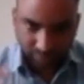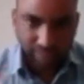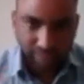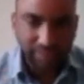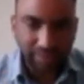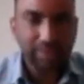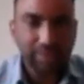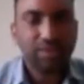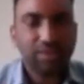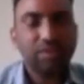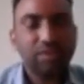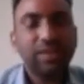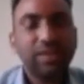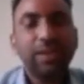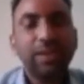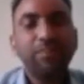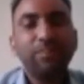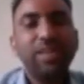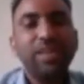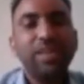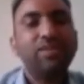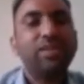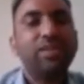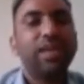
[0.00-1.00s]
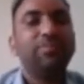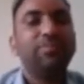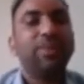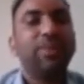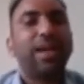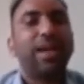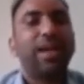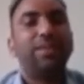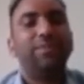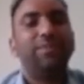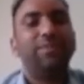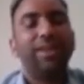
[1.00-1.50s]
step by step,
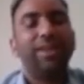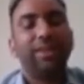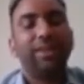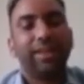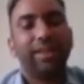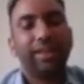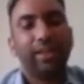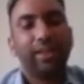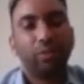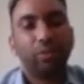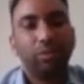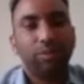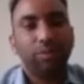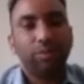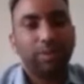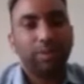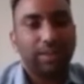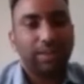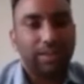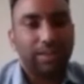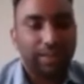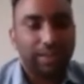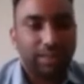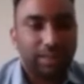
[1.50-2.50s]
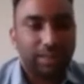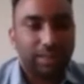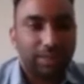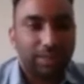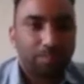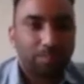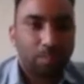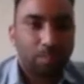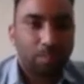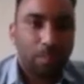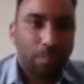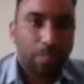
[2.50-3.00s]
I will tell you
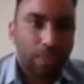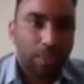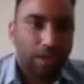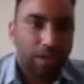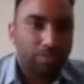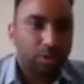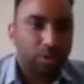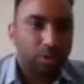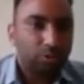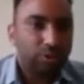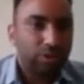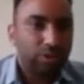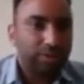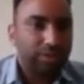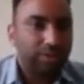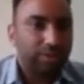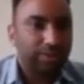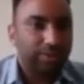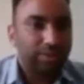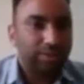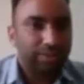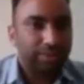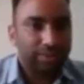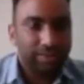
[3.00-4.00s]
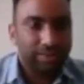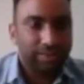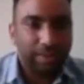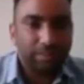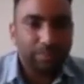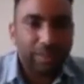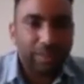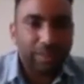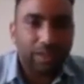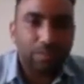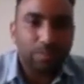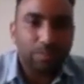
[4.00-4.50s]
about the
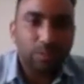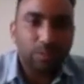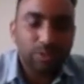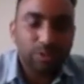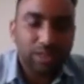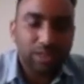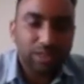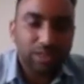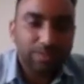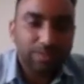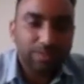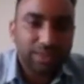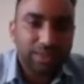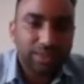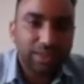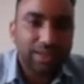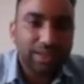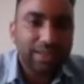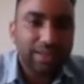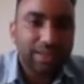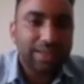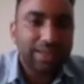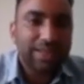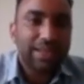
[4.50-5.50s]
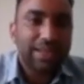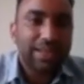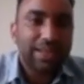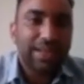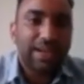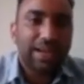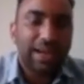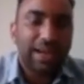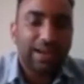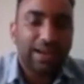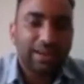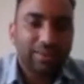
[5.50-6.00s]
semi-composting method.
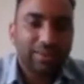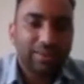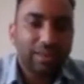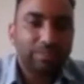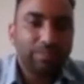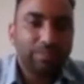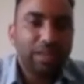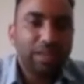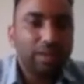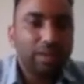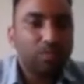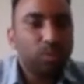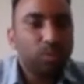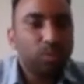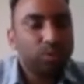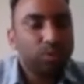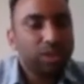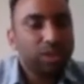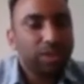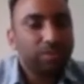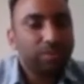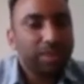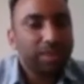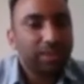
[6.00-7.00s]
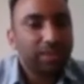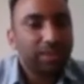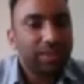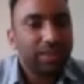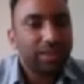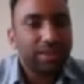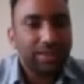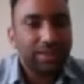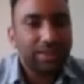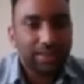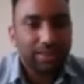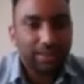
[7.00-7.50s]
Under semi-composting method,
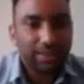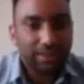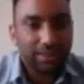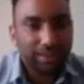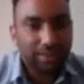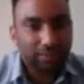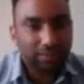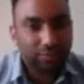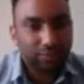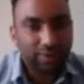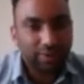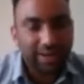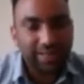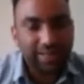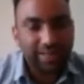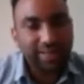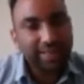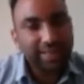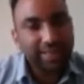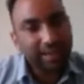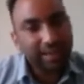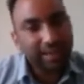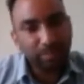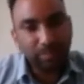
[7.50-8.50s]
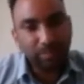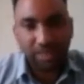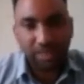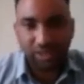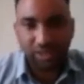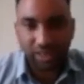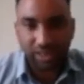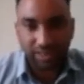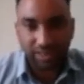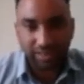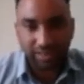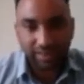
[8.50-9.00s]
wetting and
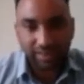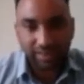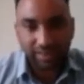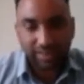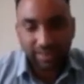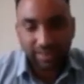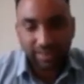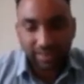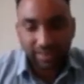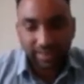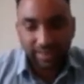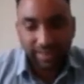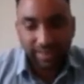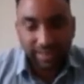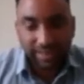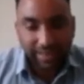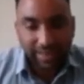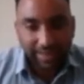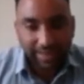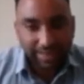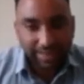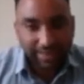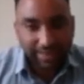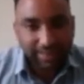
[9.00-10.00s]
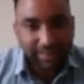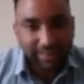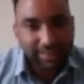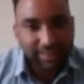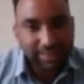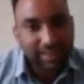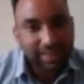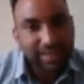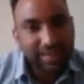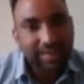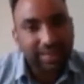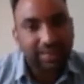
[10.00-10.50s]
mixing. Here in this
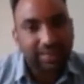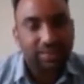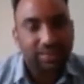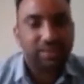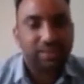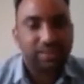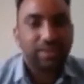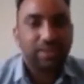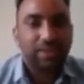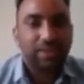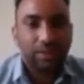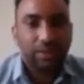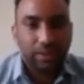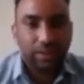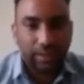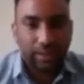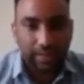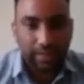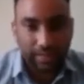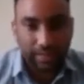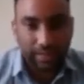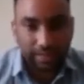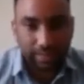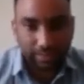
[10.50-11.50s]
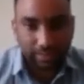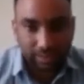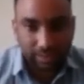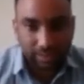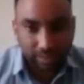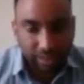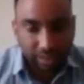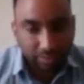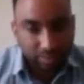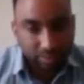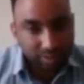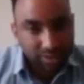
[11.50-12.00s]
case,
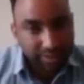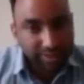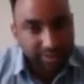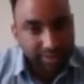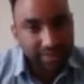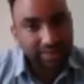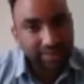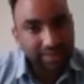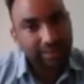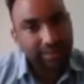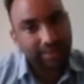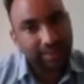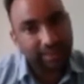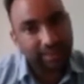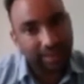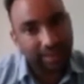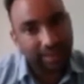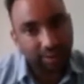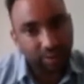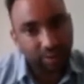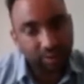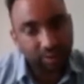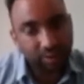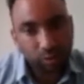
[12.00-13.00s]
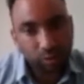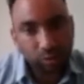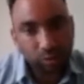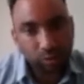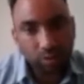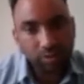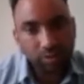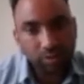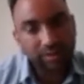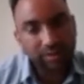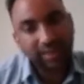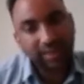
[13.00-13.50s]
substrate, nitrogen
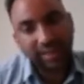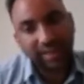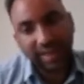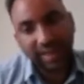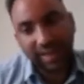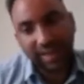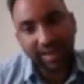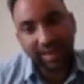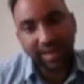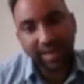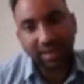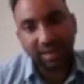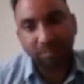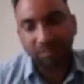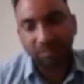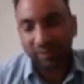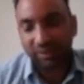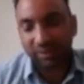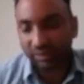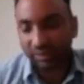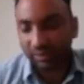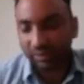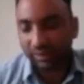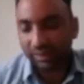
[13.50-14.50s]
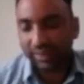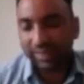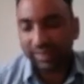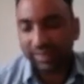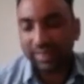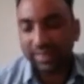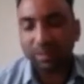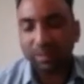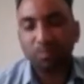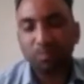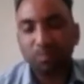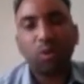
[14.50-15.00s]
source, and lime. Three
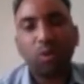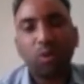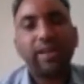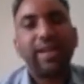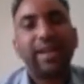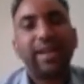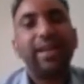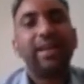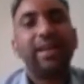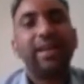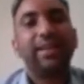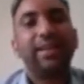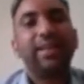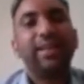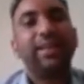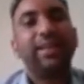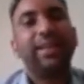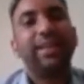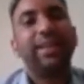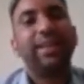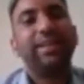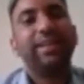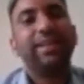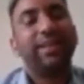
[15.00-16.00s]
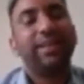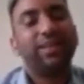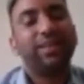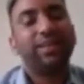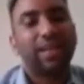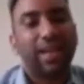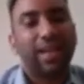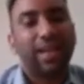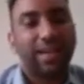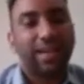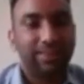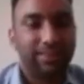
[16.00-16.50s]
important ingredients
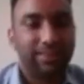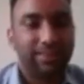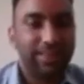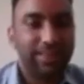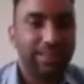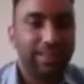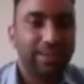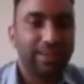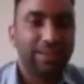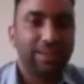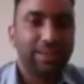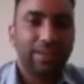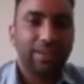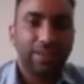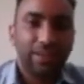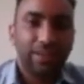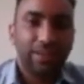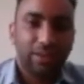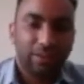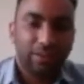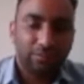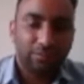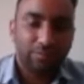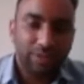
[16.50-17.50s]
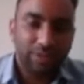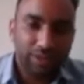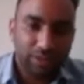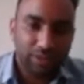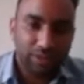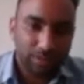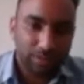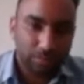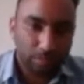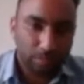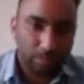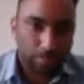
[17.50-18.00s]
are there which
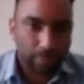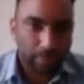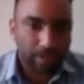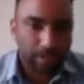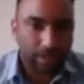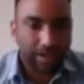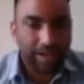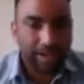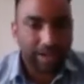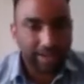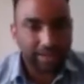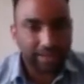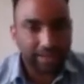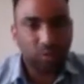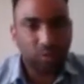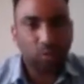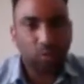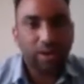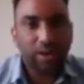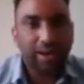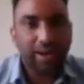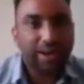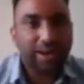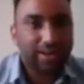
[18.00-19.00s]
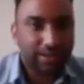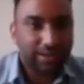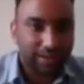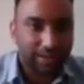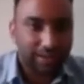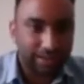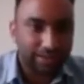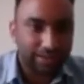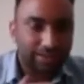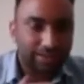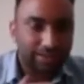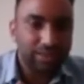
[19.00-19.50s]
are required
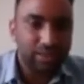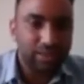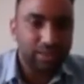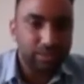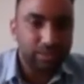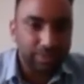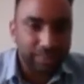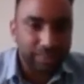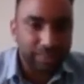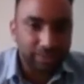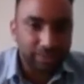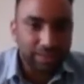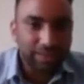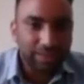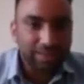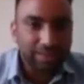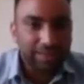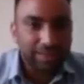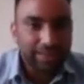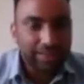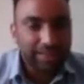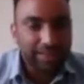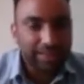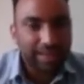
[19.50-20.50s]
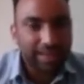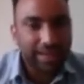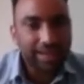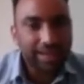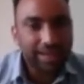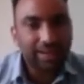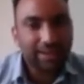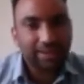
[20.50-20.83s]
under this method. And